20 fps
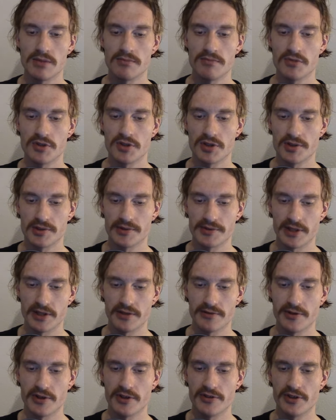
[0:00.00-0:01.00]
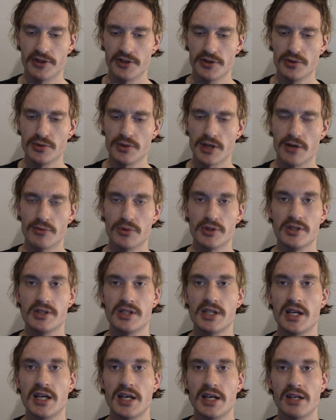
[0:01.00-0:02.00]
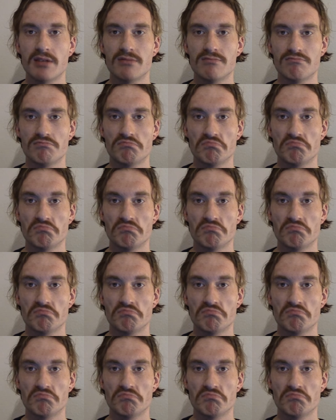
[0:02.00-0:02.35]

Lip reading: So without further ado, I would say